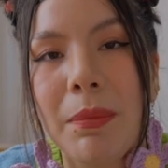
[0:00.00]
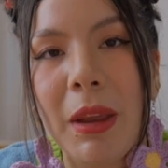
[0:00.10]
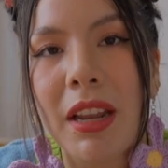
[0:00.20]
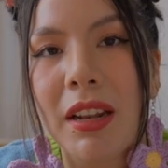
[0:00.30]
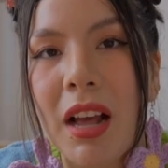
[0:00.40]
to
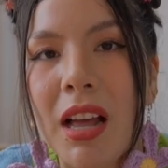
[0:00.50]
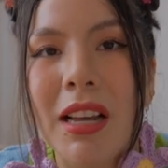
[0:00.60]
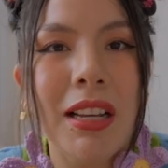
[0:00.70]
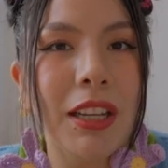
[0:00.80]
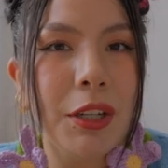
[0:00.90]
make it not
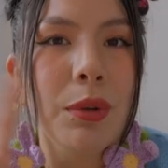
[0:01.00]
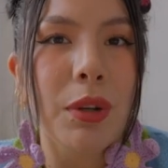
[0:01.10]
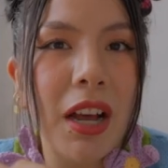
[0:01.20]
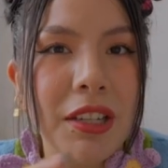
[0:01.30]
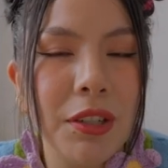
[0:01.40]
like too
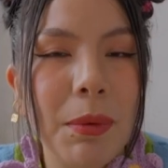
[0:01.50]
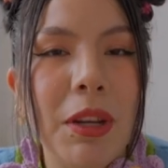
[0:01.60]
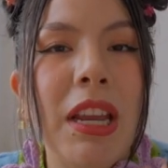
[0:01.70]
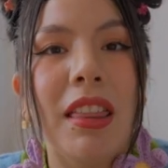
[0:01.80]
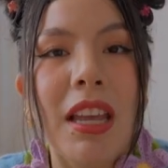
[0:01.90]

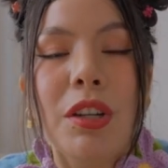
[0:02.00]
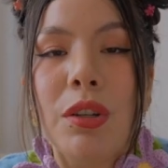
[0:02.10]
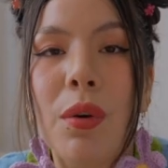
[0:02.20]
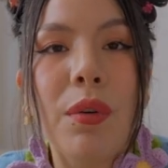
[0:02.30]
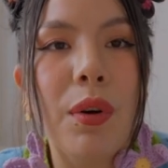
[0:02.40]
costumey, then
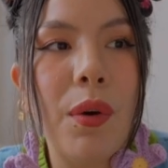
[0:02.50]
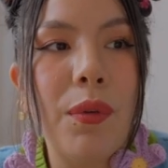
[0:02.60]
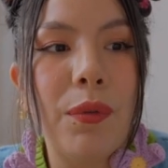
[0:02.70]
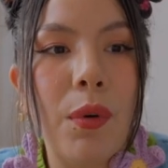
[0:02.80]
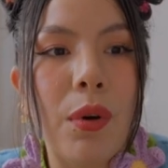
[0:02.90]
don't go
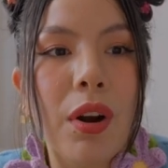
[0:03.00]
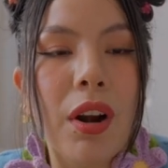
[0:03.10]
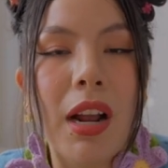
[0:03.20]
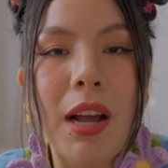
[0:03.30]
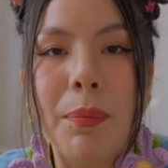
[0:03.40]

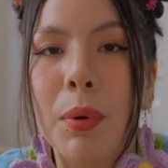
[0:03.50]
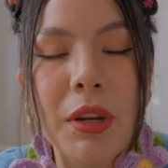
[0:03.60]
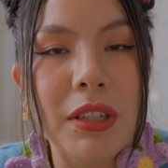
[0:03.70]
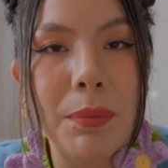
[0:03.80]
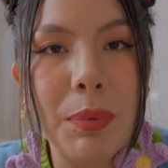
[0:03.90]
for a
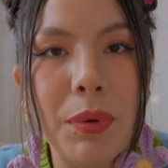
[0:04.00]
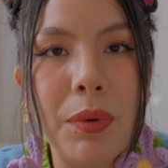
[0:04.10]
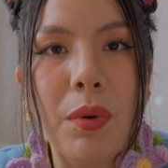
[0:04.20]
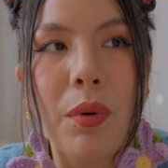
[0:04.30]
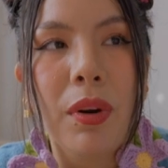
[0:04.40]
pointed
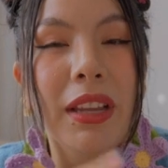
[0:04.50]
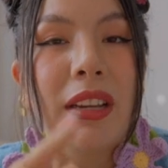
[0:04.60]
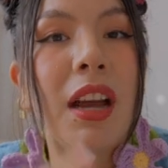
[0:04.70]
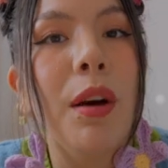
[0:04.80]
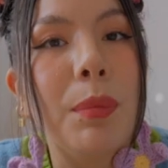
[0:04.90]
boot or like a
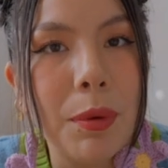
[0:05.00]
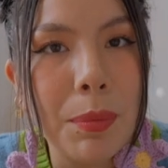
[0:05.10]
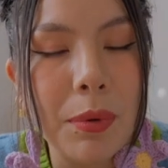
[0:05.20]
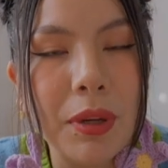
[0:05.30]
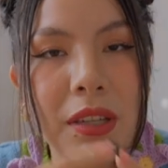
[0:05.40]
cowboy
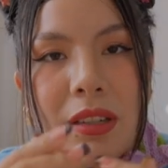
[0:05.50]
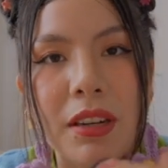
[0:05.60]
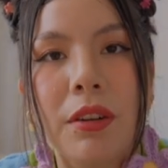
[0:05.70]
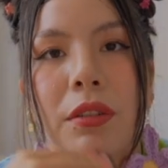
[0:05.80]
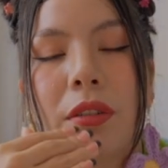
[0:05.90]
boot, because then
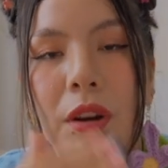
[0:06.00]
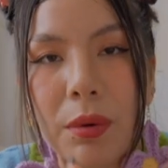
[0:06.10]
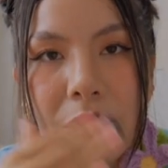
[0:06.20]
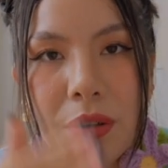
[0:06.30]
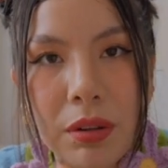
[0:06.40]
it'll go
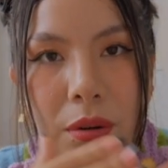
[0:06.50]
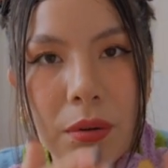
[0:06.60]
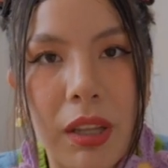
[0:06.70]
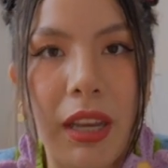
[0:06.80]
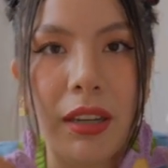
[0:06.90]
into the
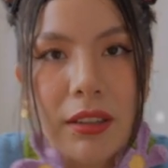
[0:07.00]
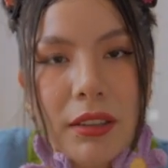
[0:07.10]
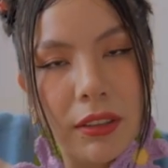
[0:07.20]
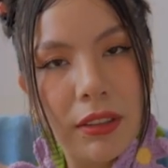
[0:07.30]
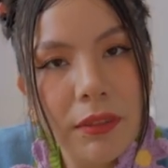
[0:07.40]
whole, like,
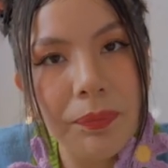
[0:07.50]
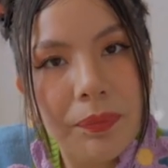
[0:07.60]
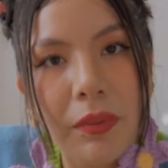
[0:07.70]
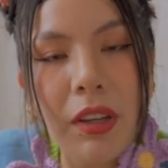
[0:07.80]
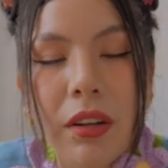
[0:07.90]

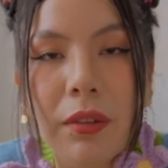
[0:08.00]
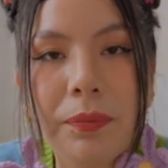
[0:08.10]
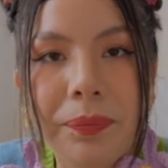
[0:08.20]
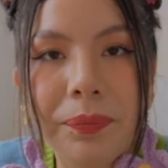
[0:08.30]
you know,